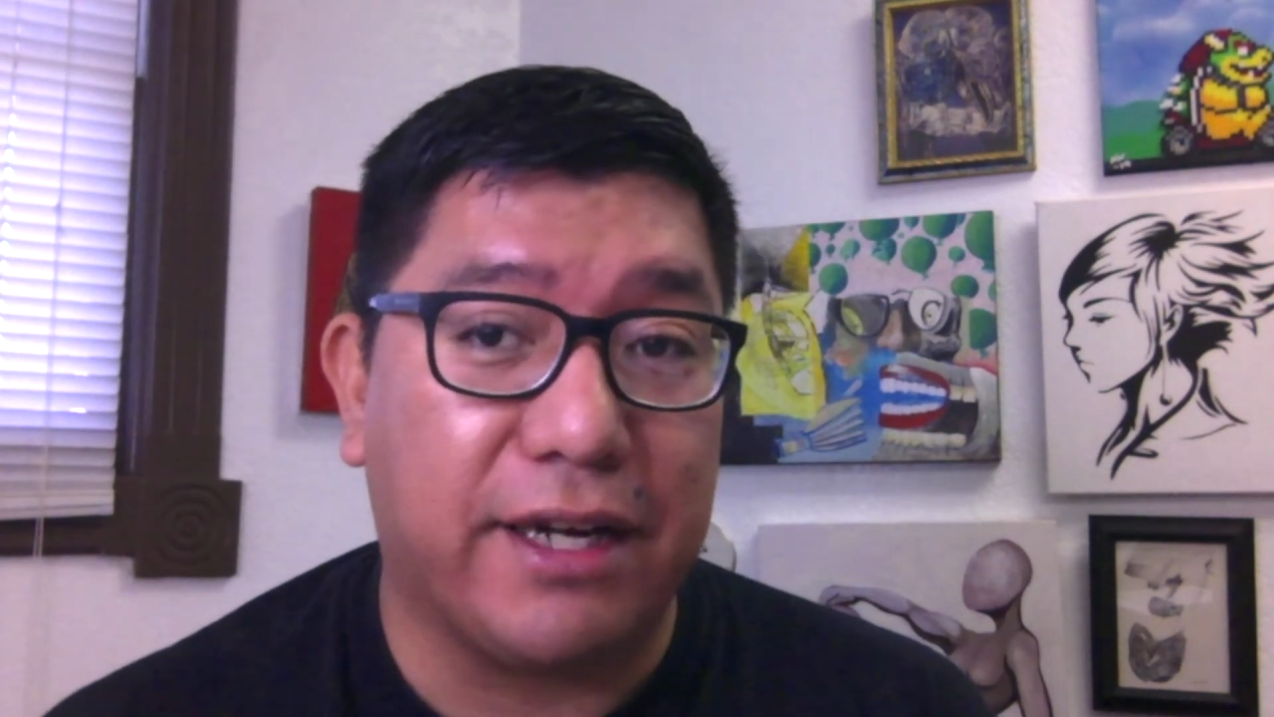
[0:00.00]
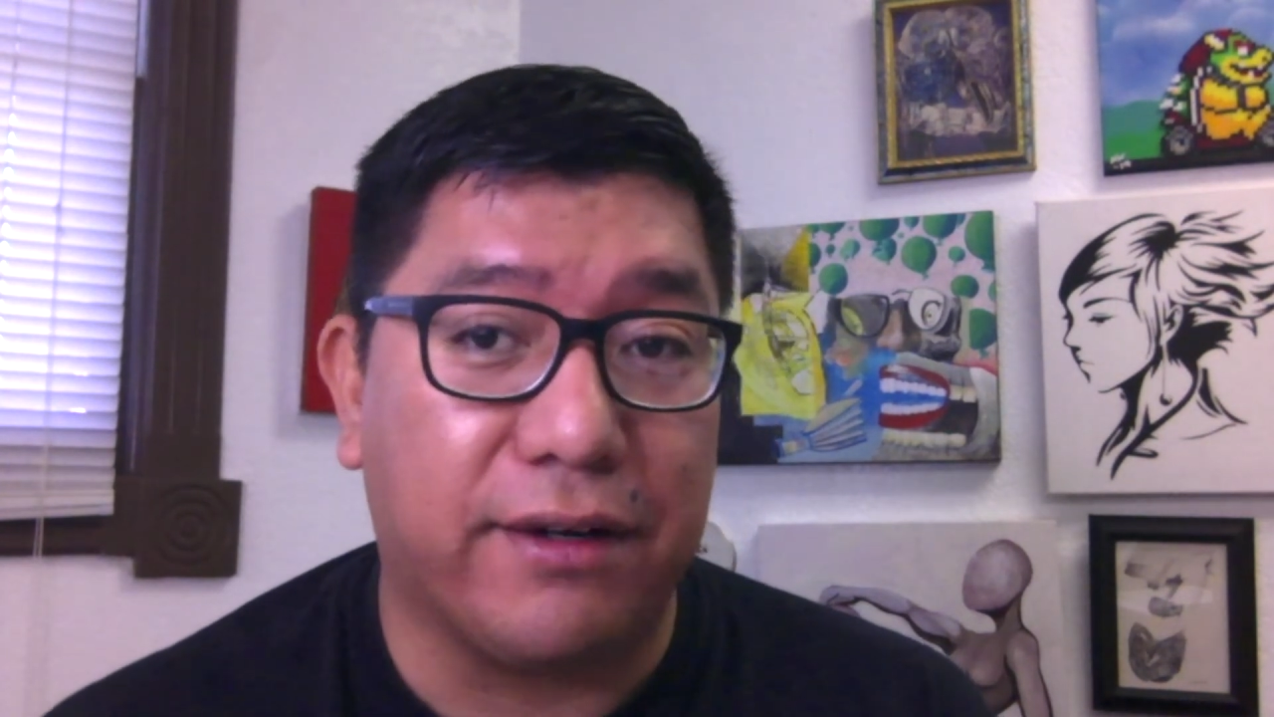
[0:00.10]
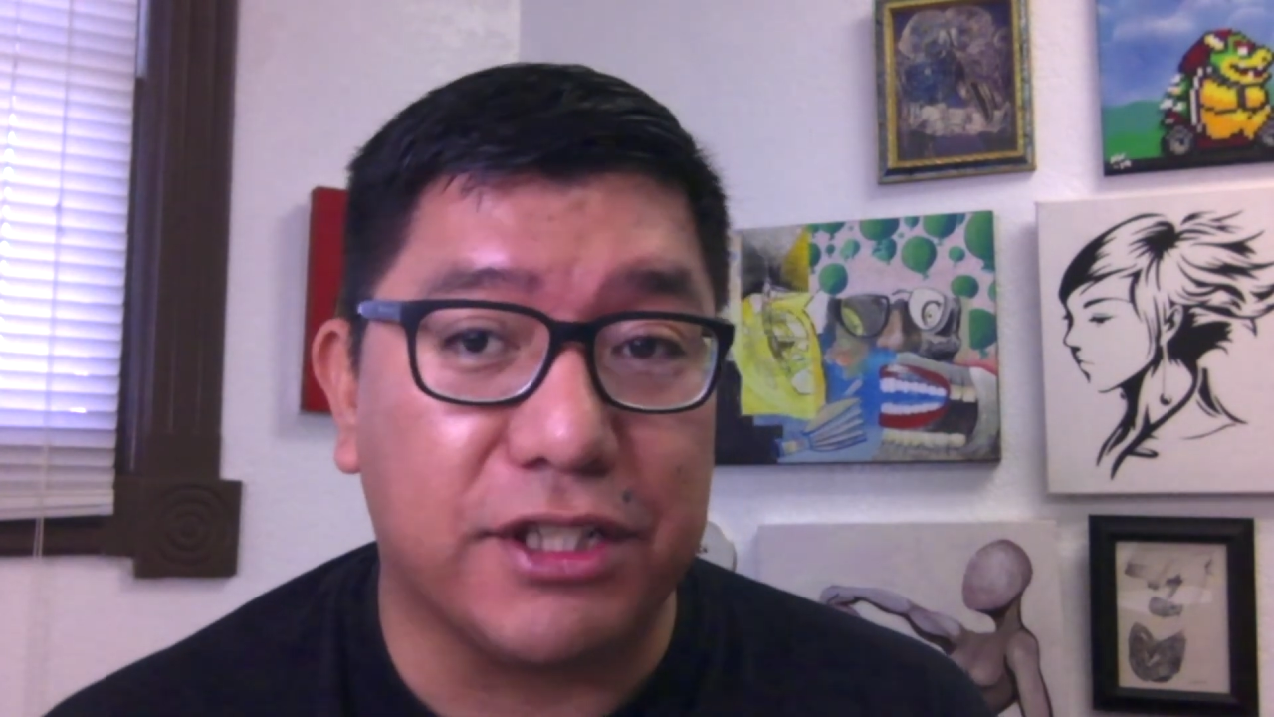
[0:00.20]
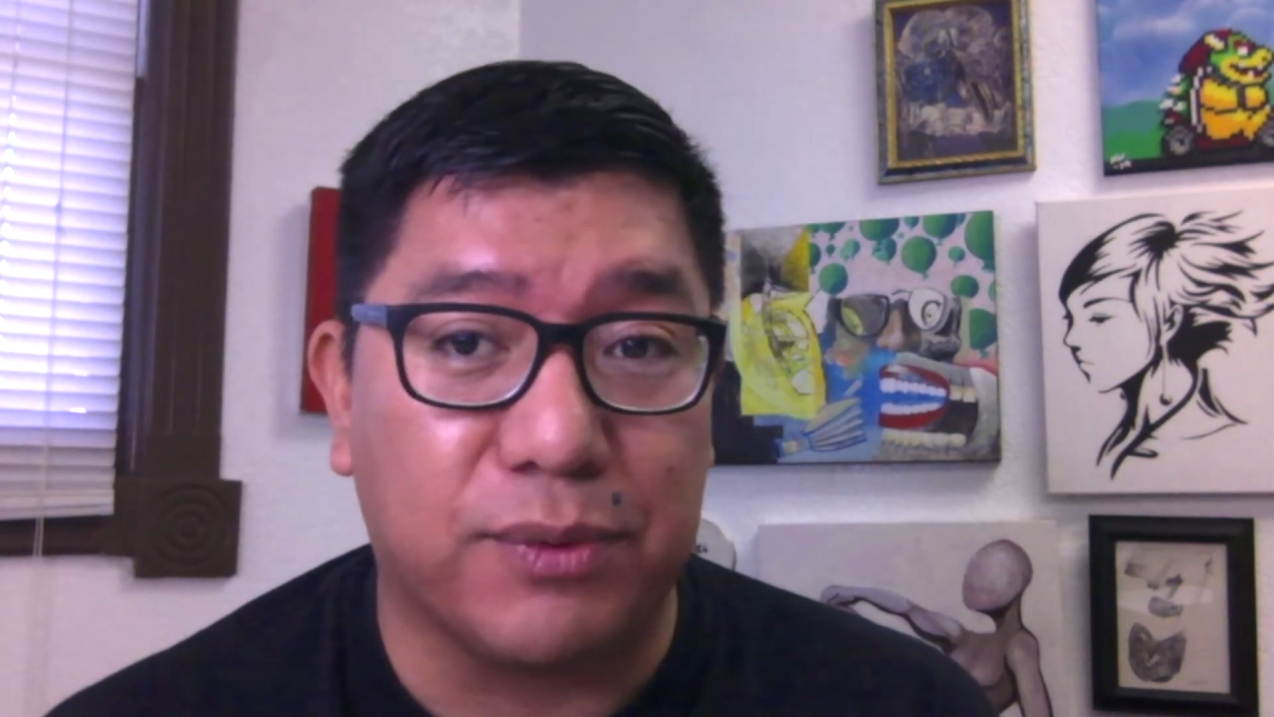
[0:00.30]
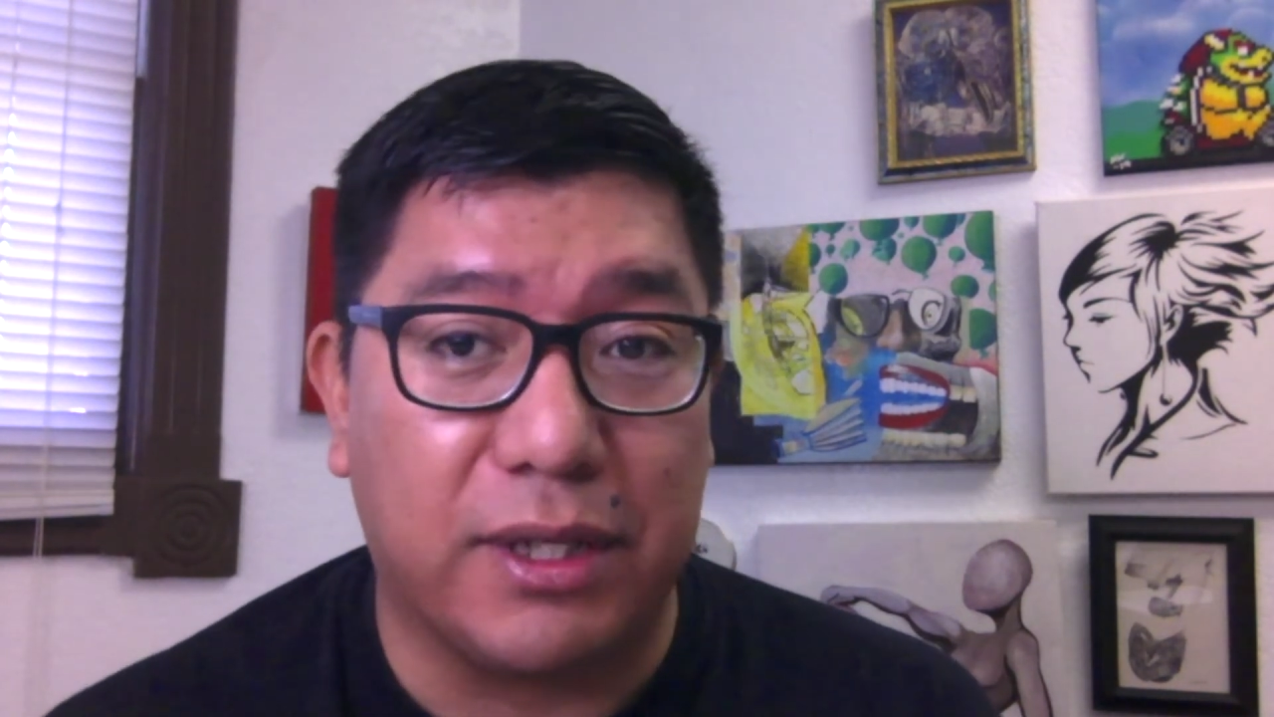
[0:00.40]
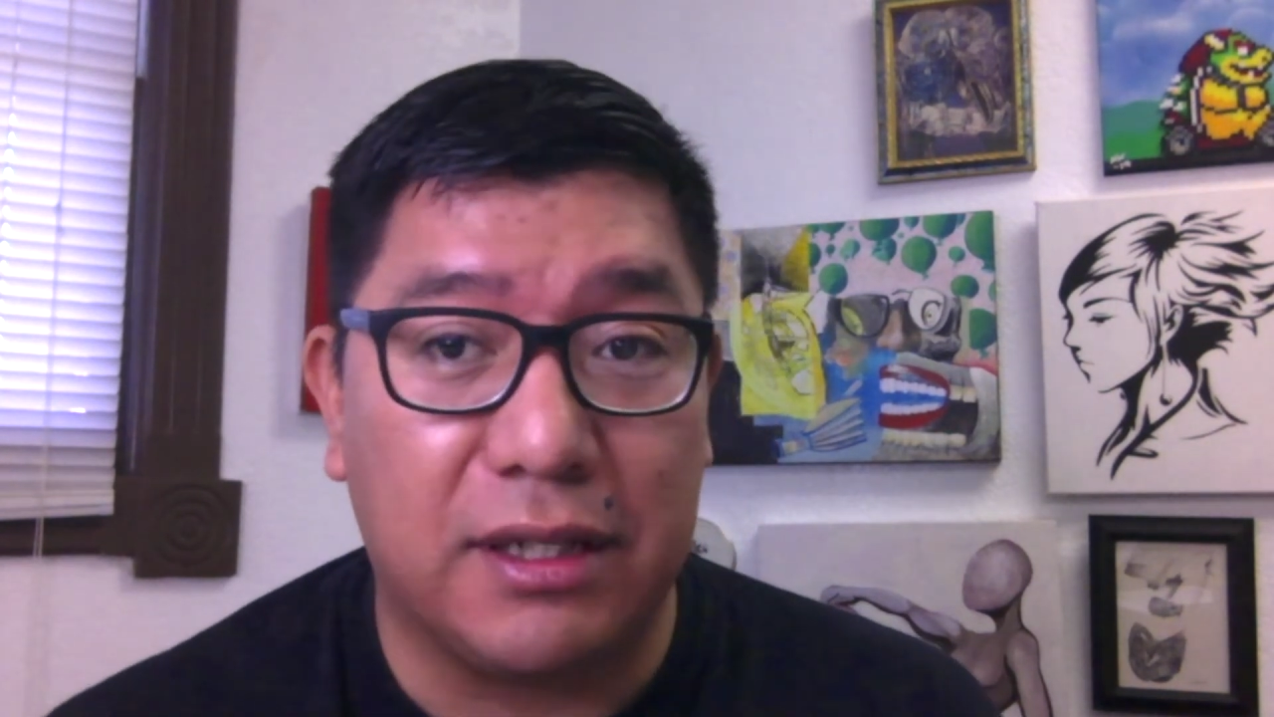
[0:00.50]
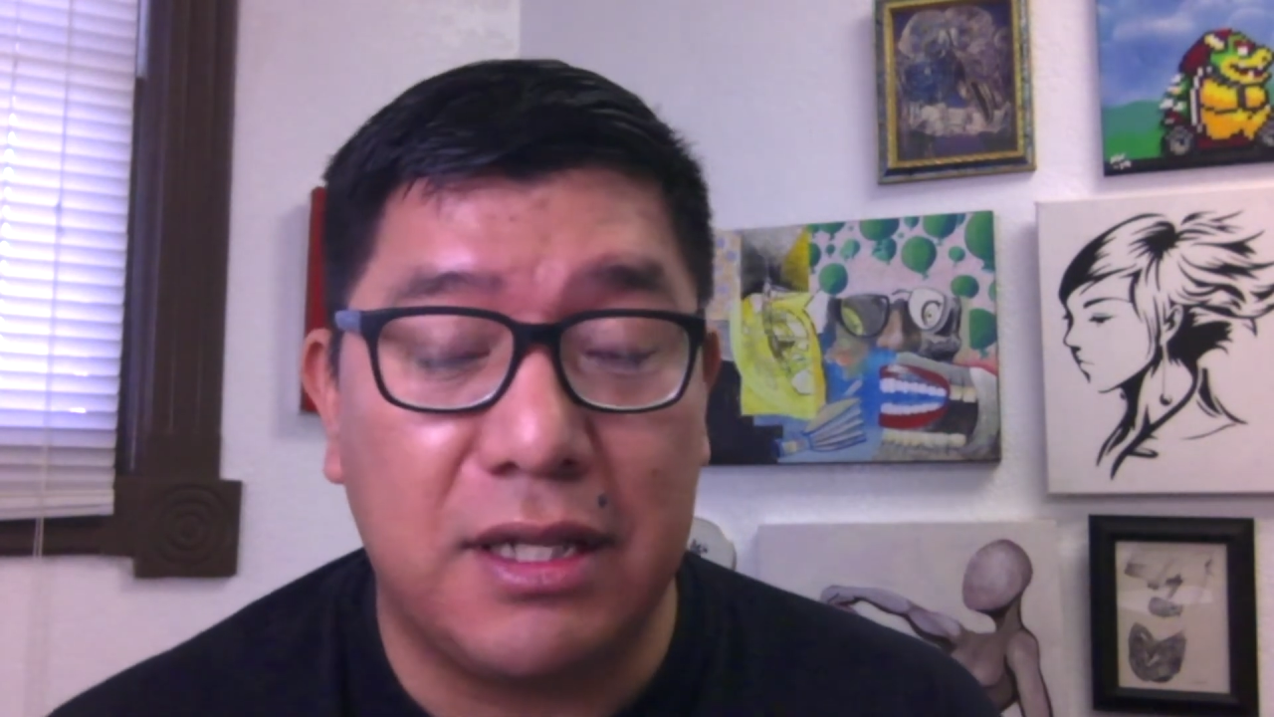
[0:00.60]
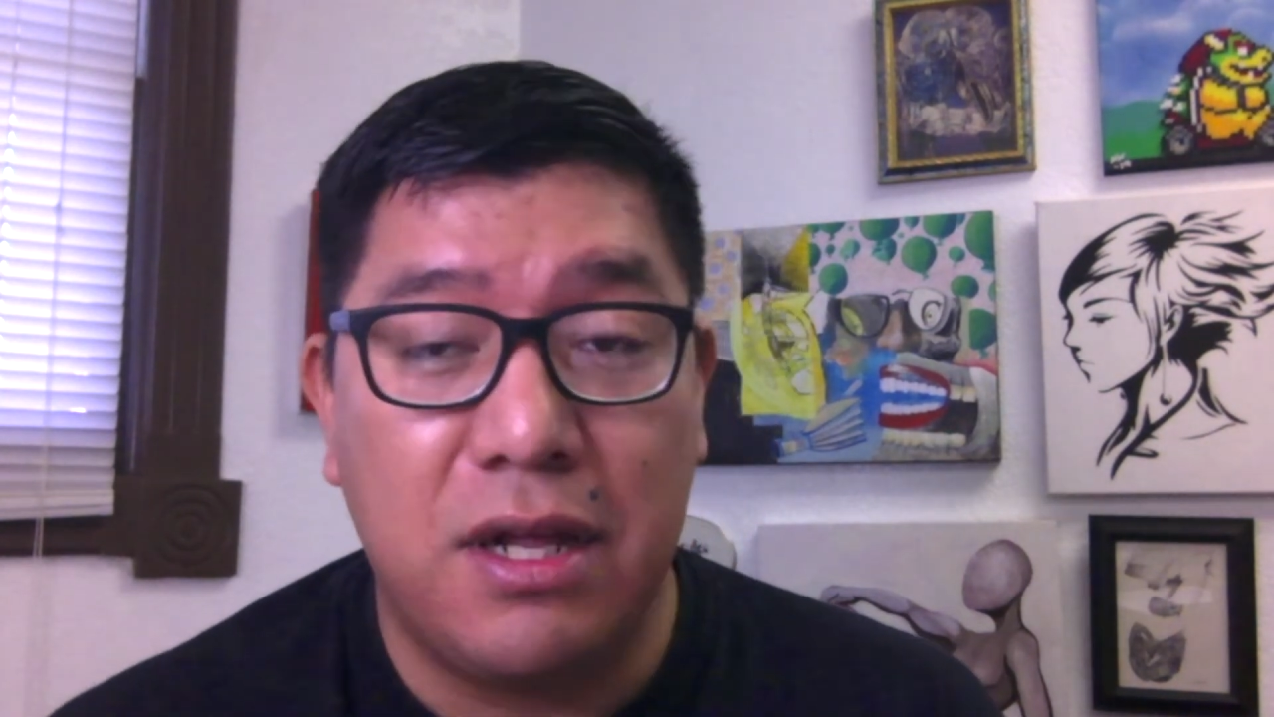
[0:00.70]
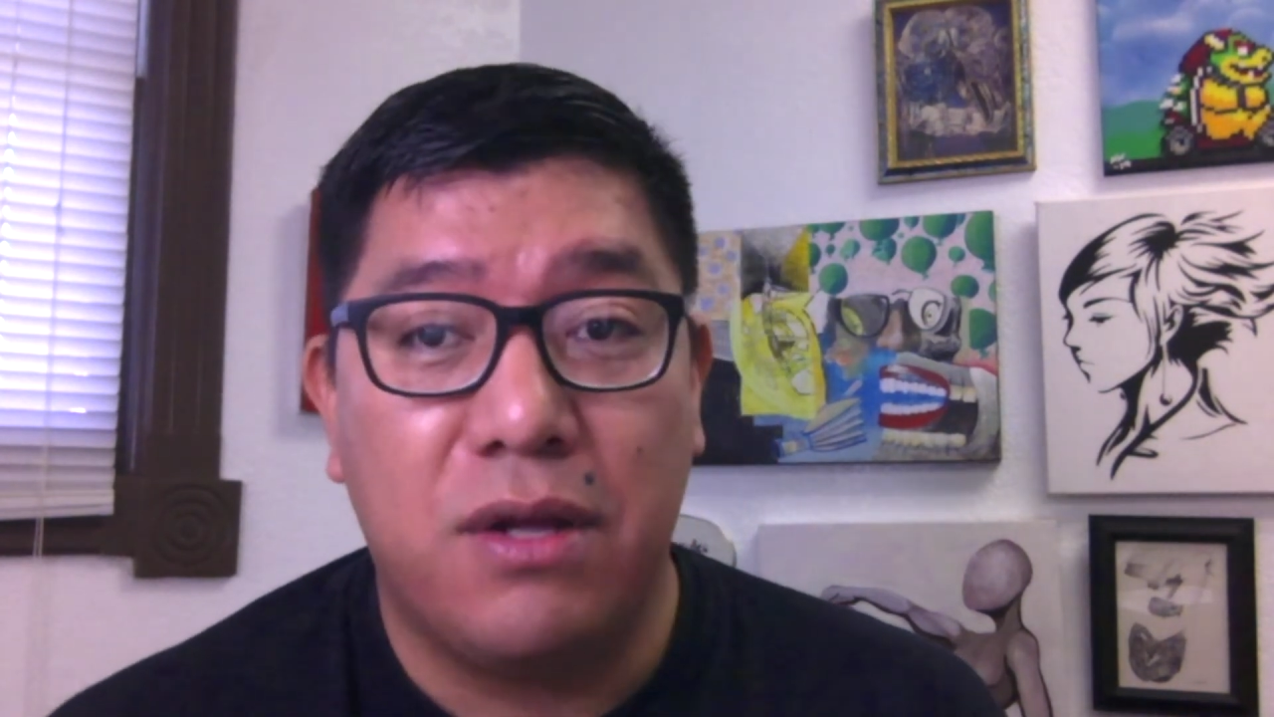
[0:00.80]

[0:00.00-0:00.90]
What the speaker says: there as well,